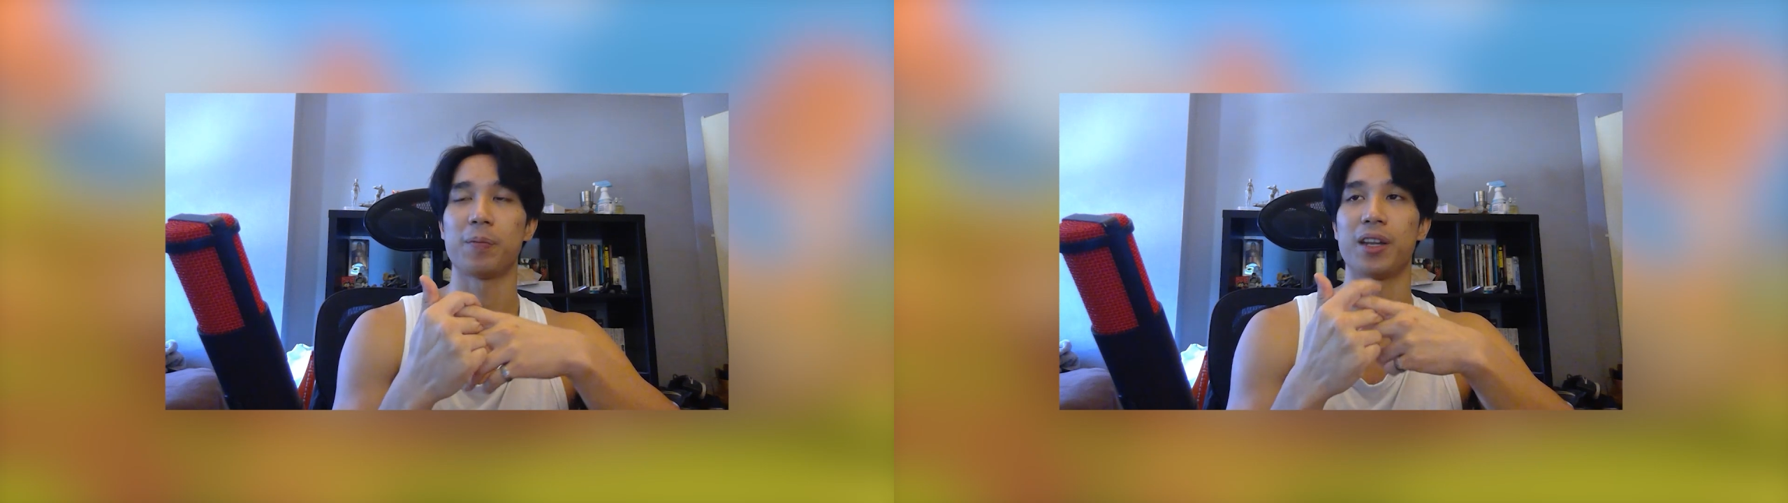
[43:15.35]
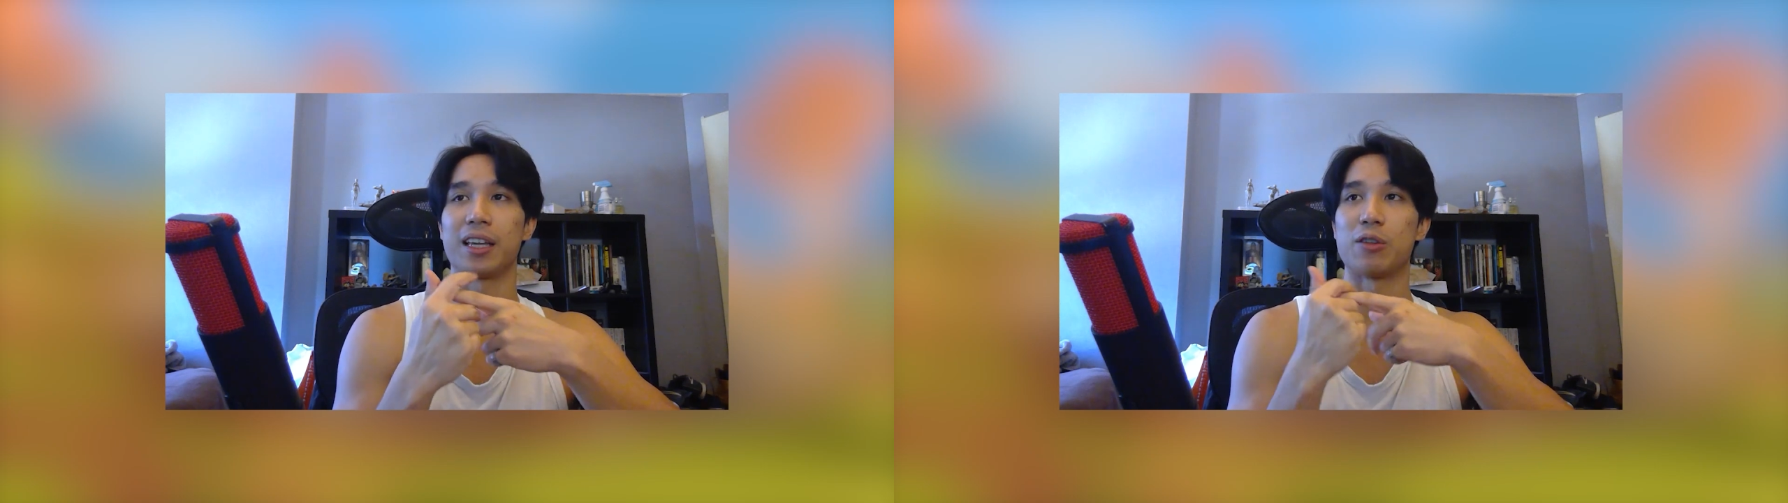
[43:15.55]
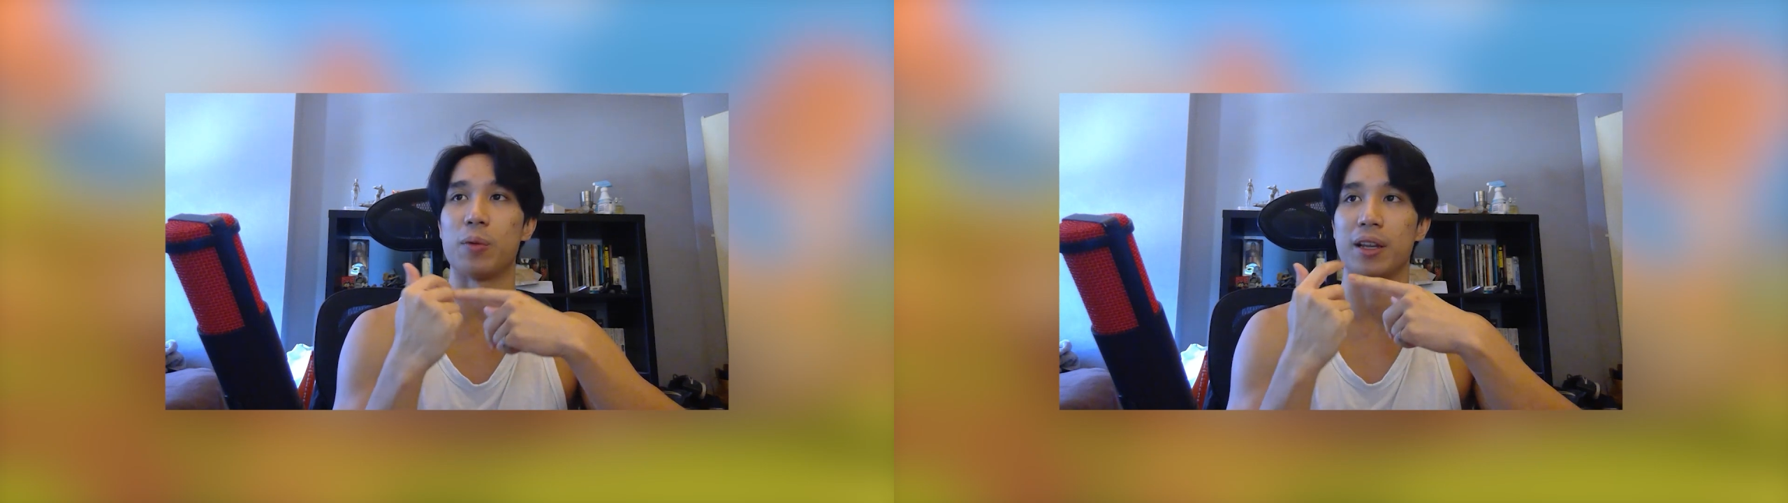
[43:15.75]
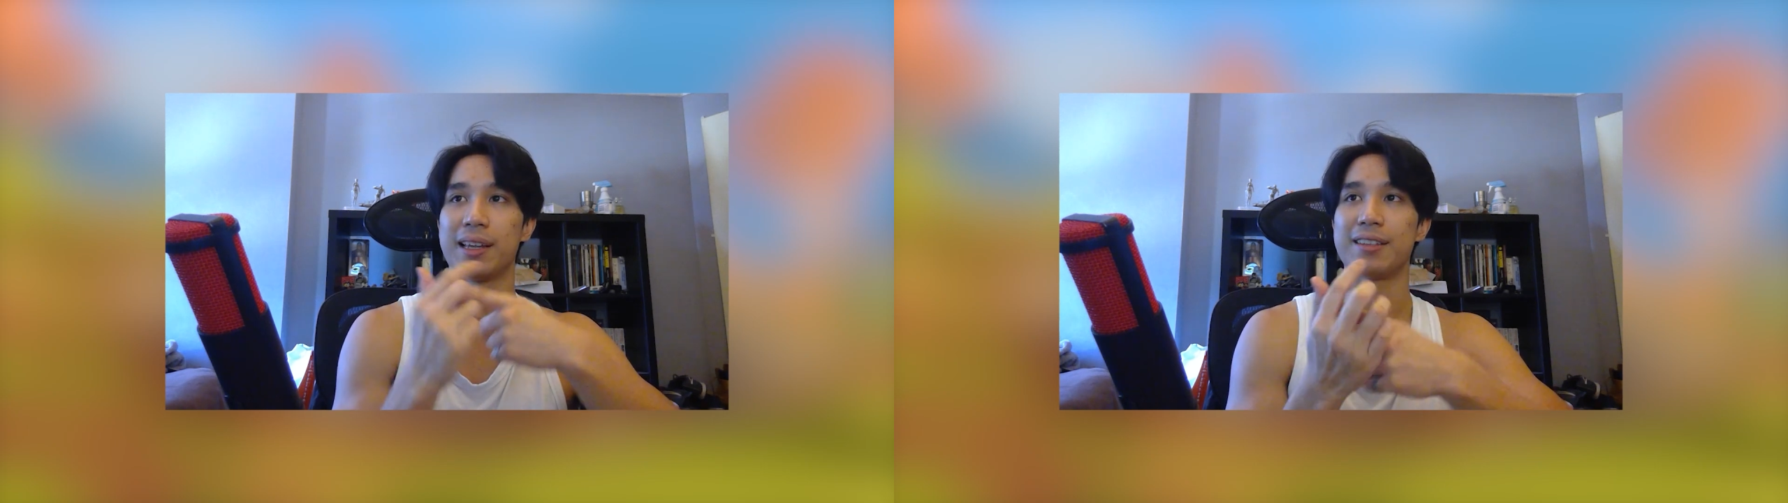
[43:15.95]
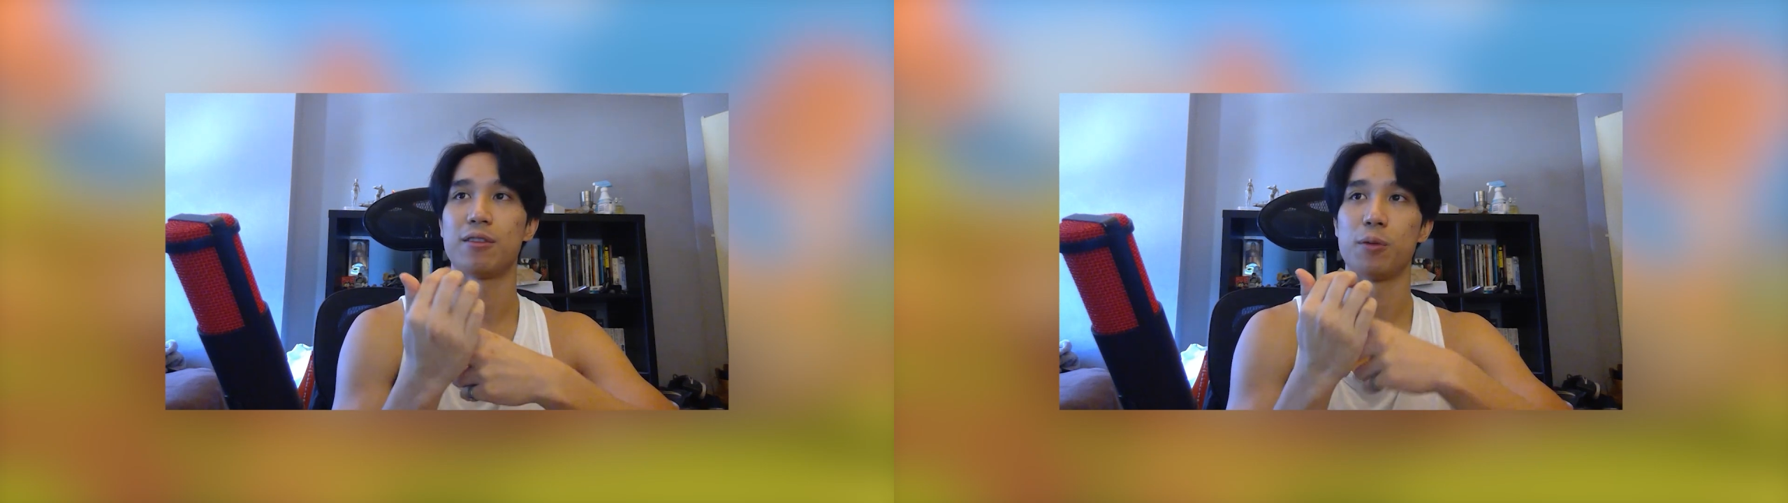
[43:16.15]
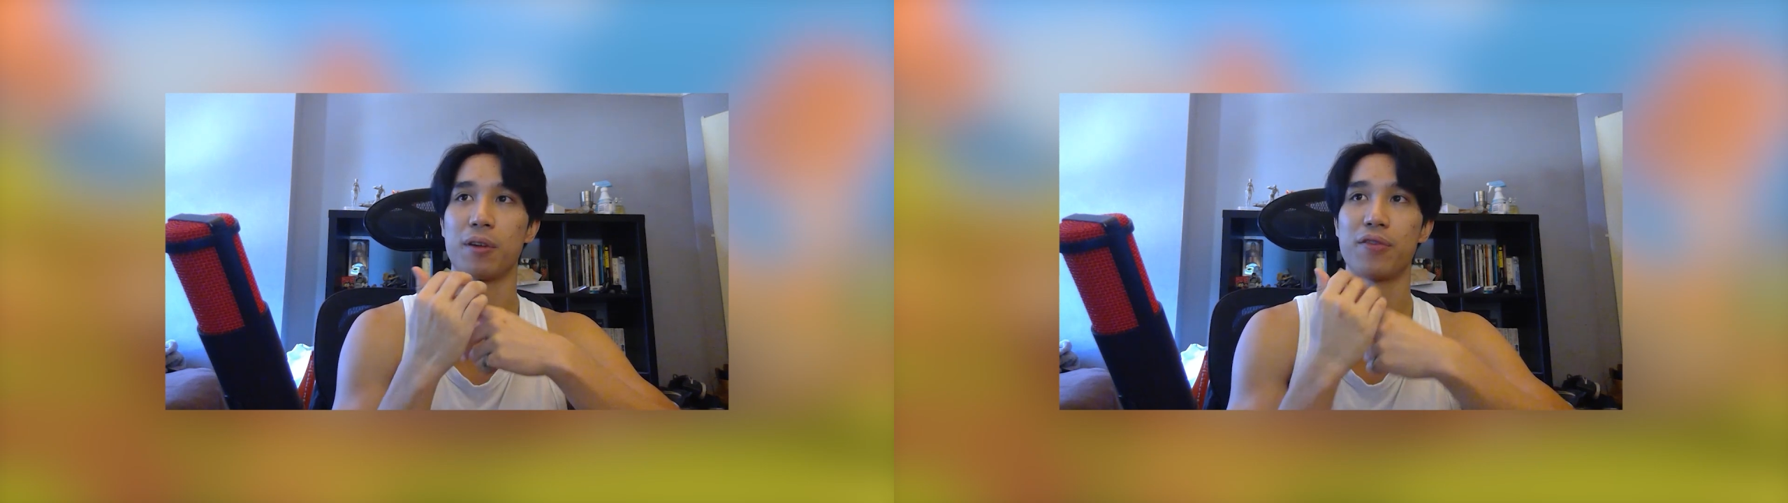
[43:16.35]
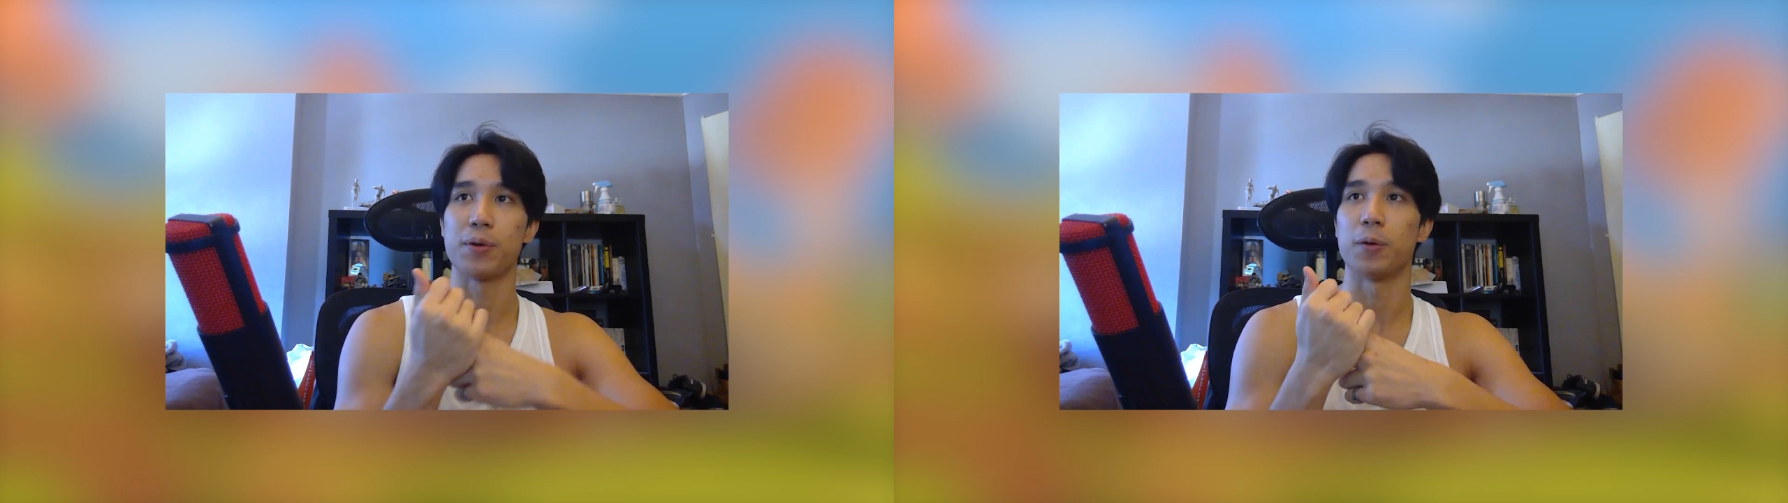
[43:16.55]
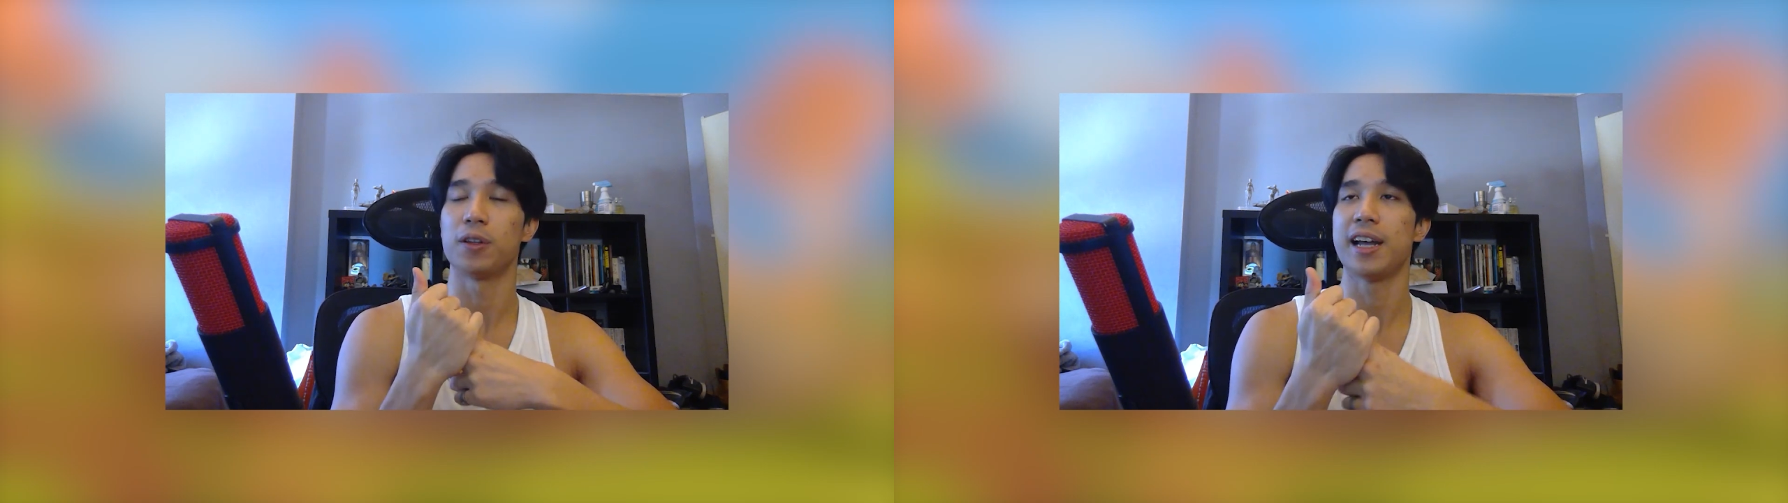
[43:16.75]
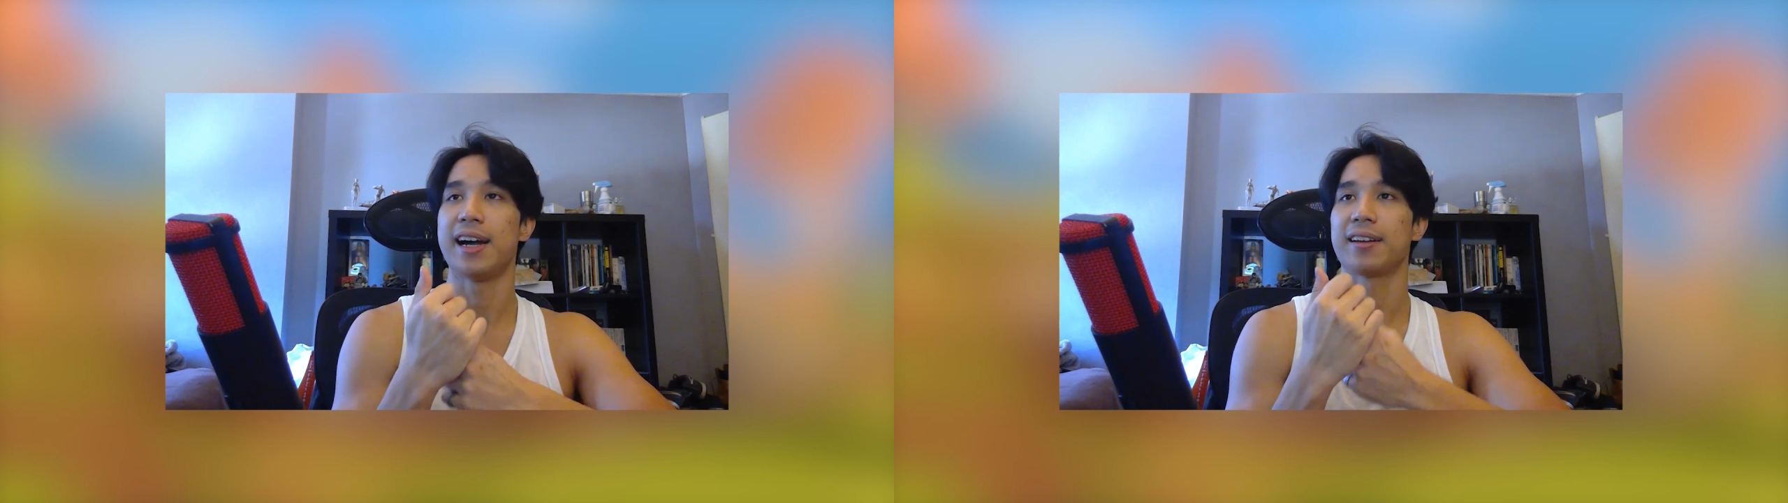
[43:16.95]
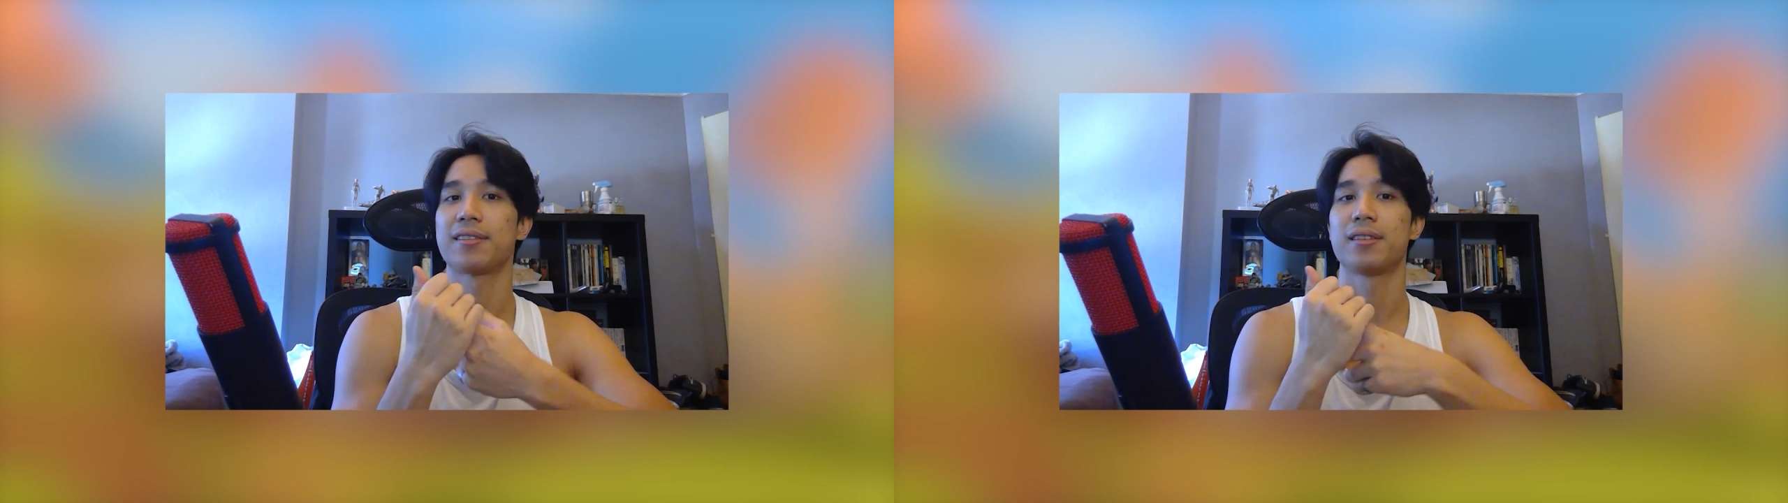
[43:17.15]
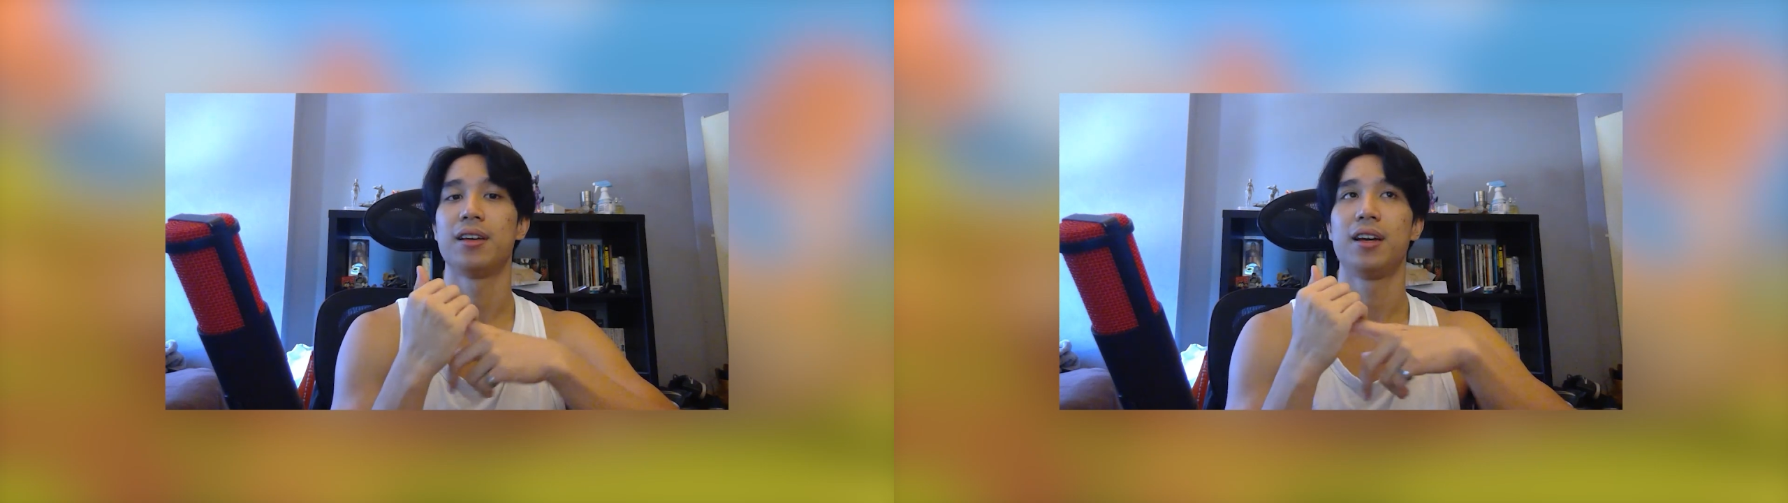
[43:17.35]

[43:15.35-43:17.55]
like doing fewer attacks,